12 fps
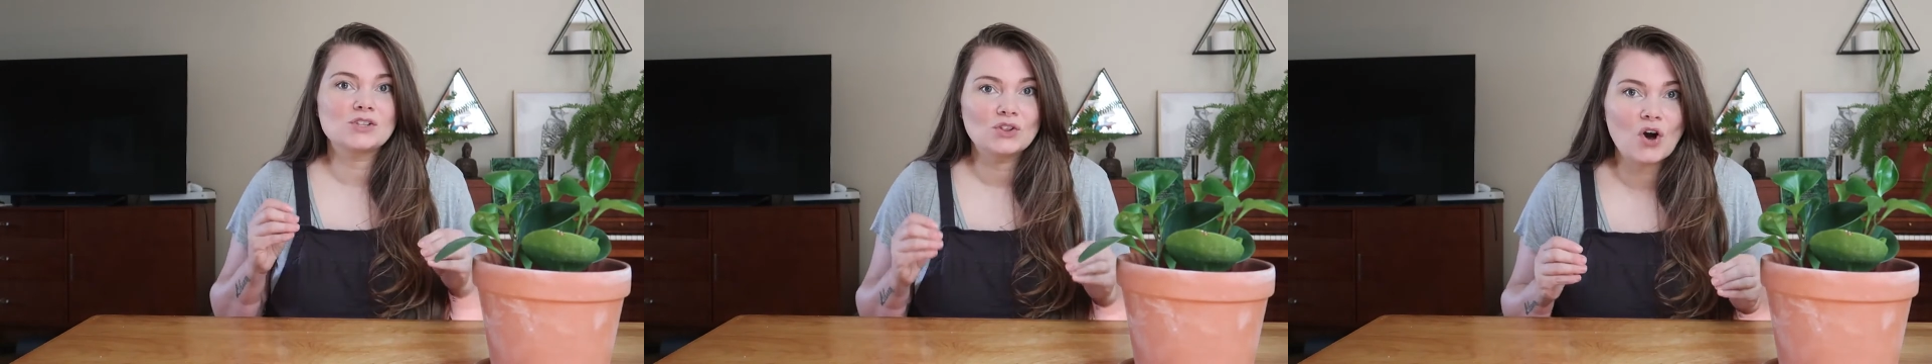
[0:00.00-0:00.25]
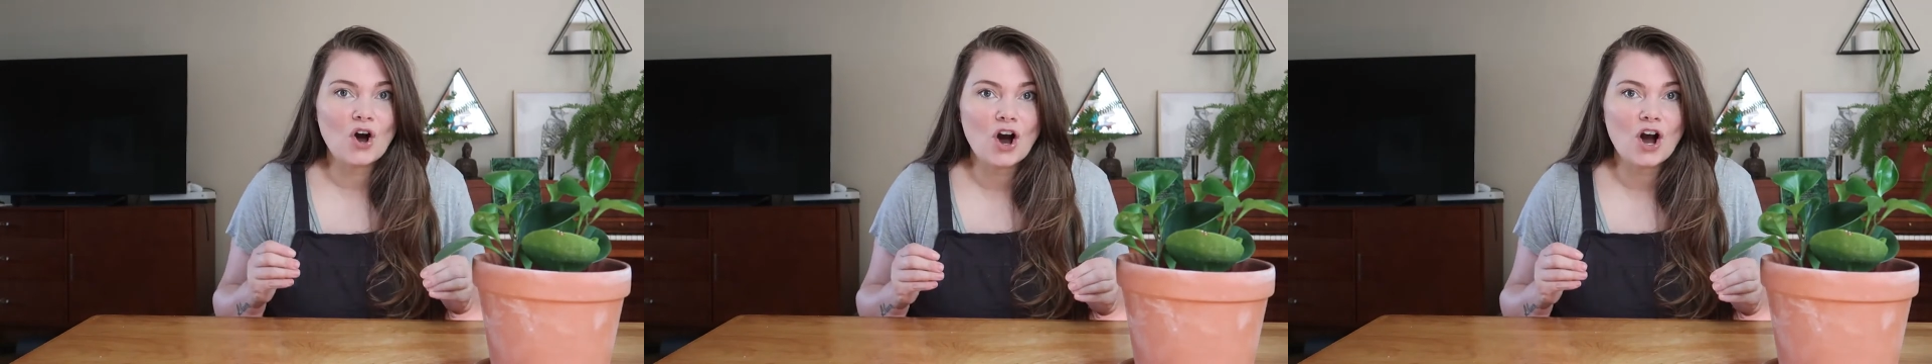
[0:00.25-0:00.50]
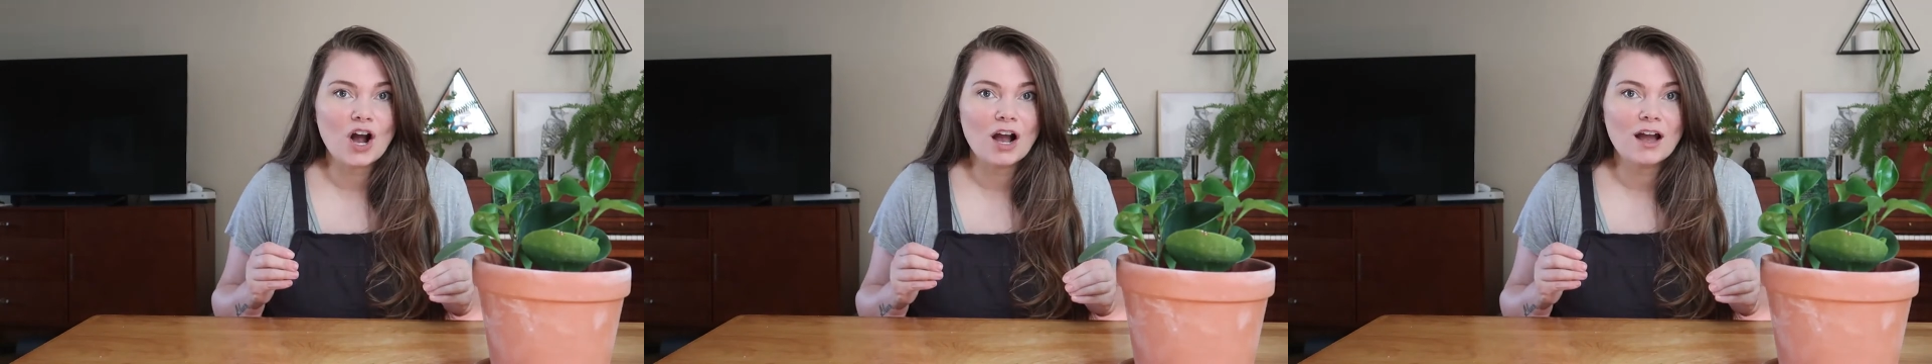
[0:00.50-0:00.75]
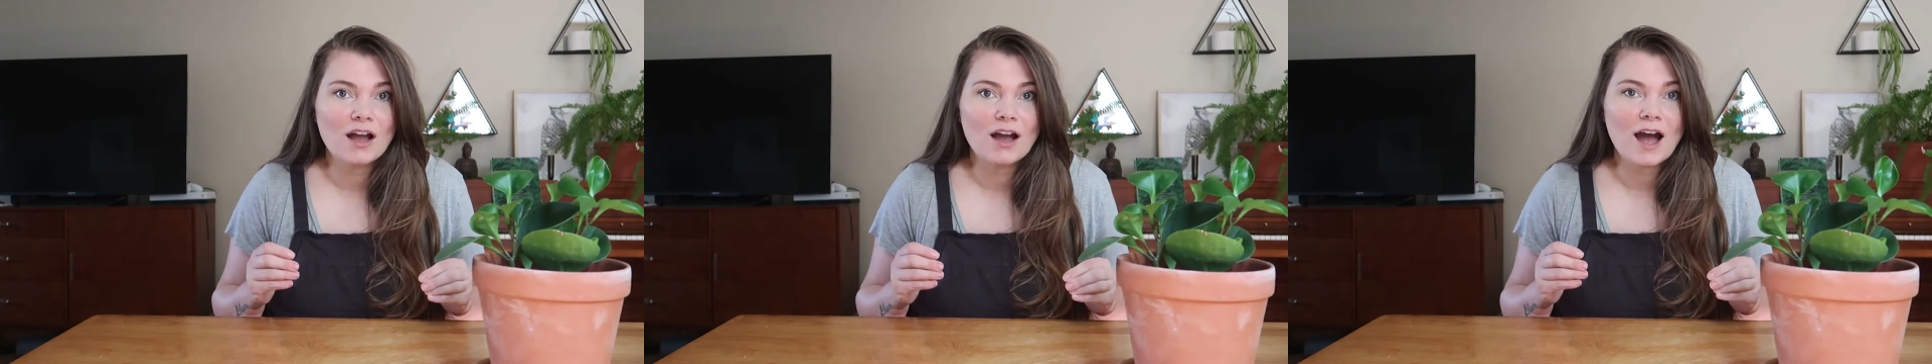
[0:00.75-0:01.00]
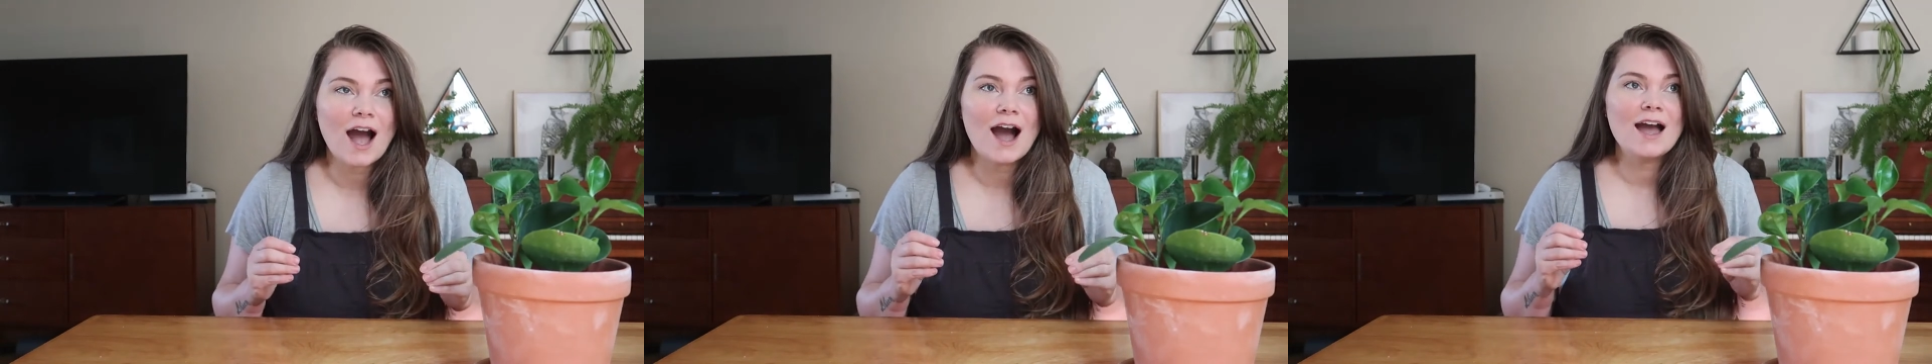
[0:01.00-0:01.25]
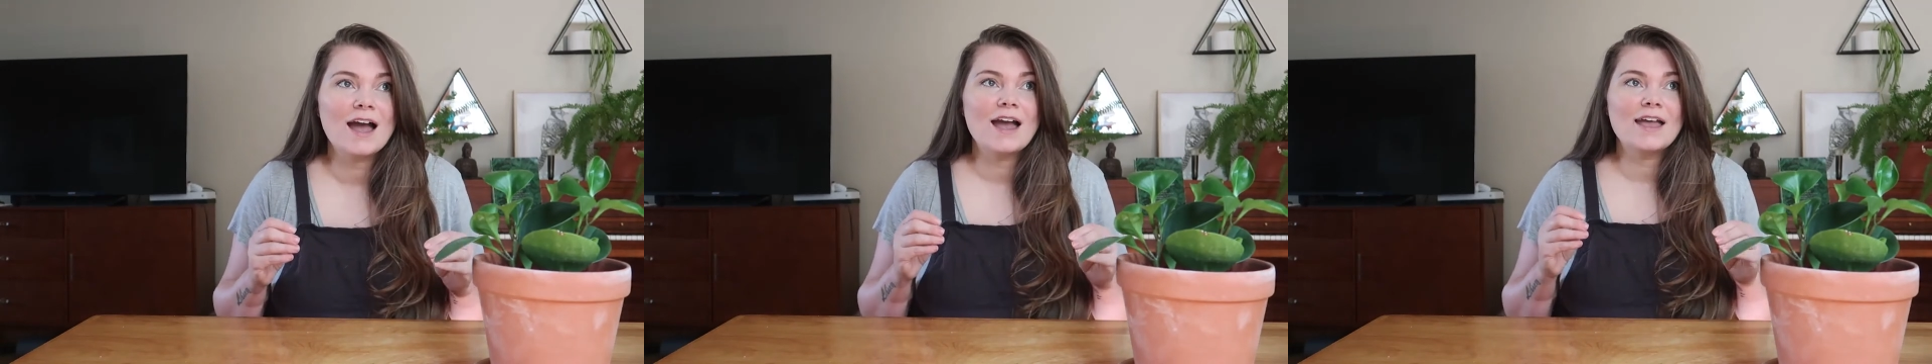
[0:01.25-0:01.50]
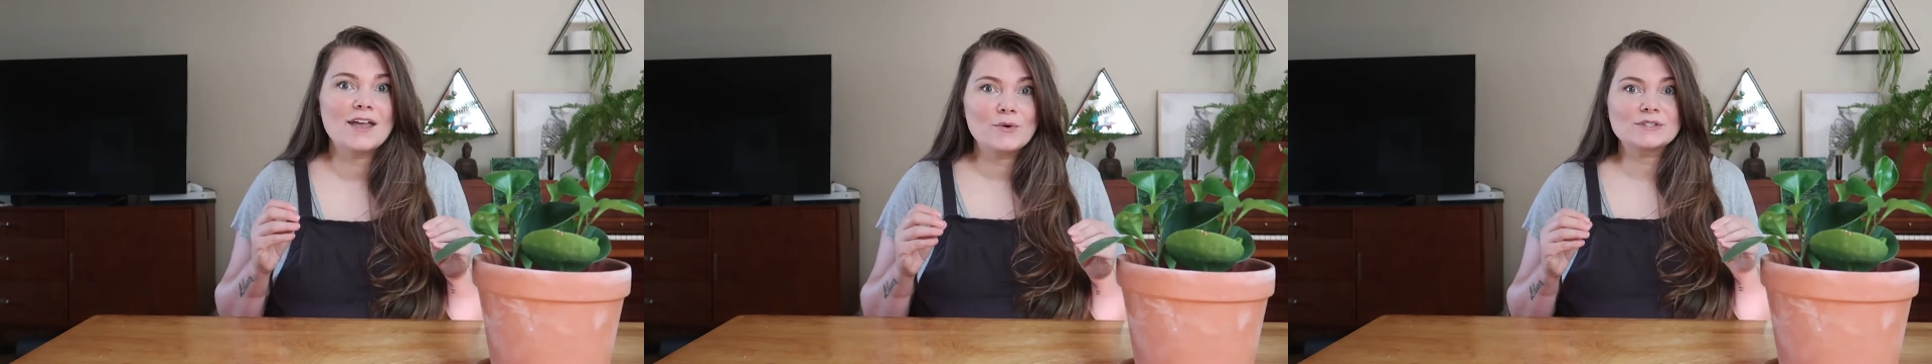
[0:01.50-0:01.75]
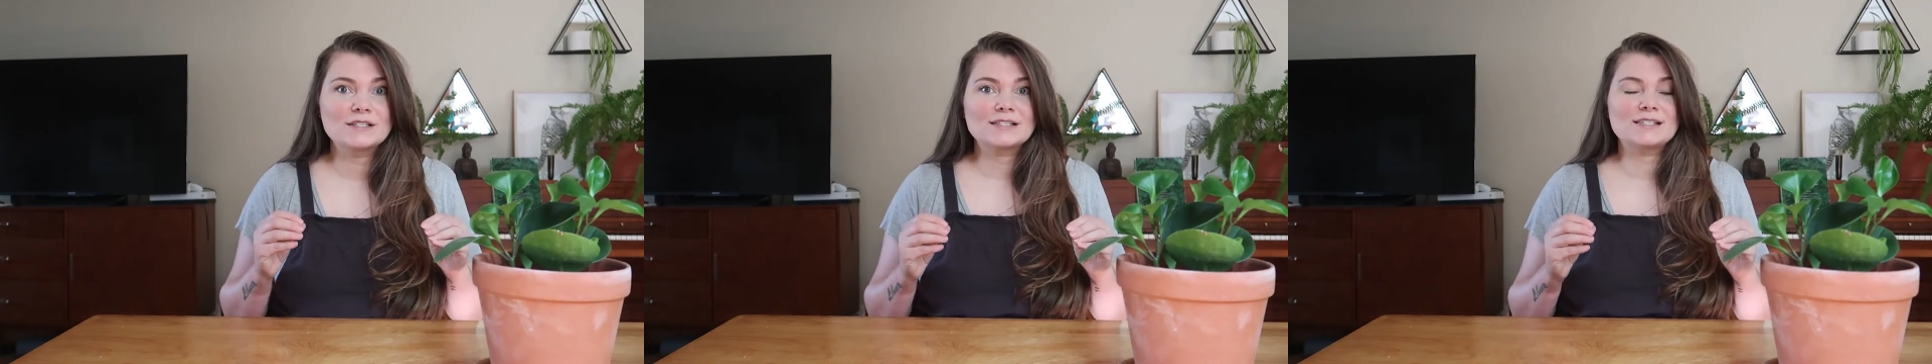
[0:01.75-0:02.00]
long. It
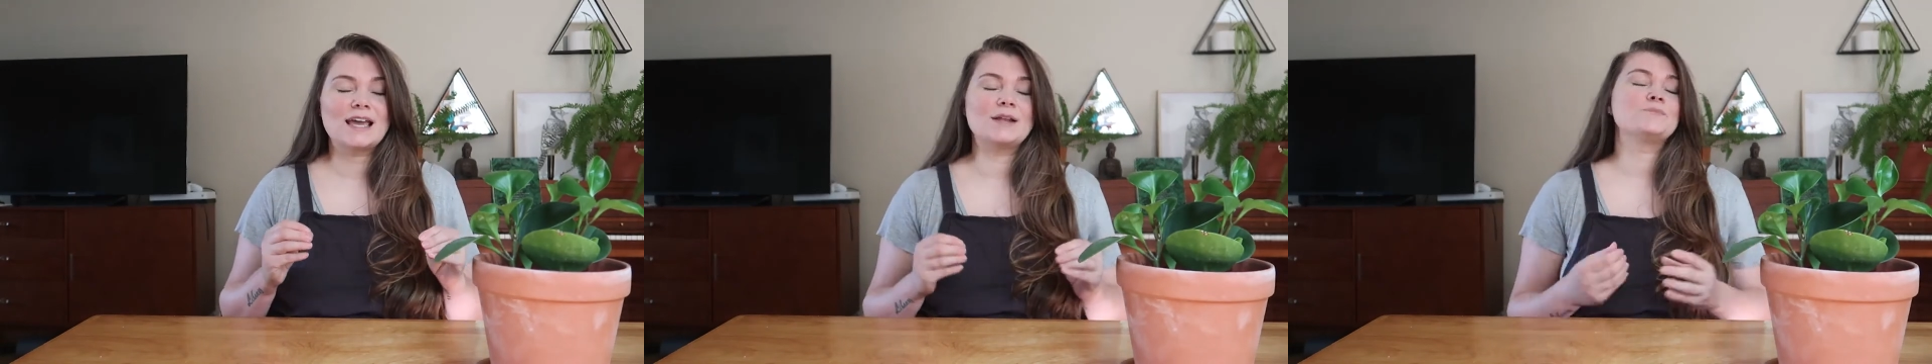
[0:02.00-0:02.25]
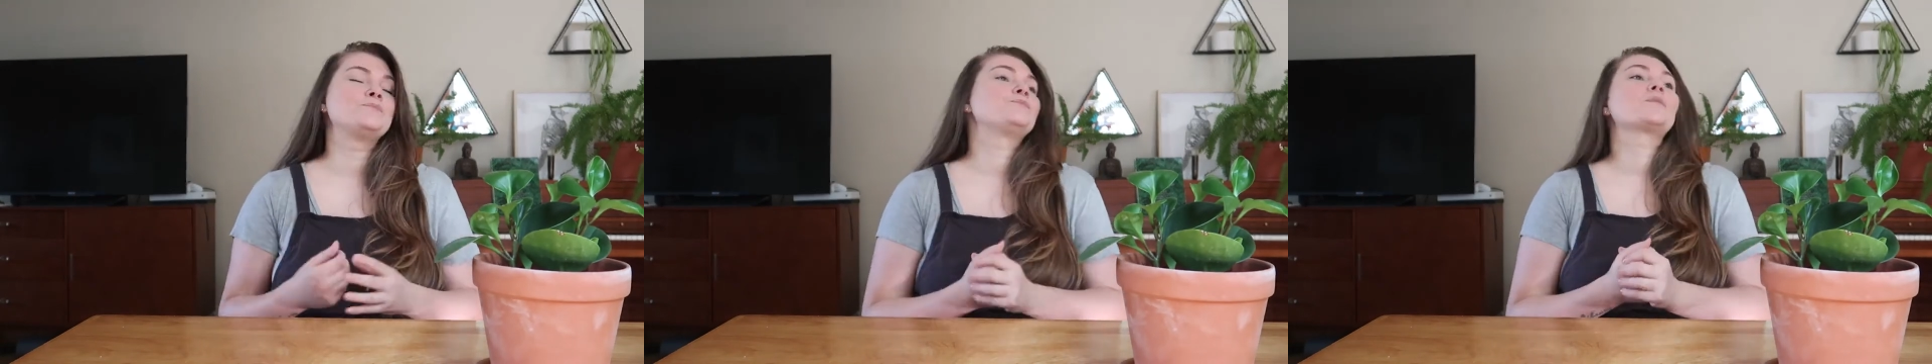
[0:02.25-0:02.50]
was insane.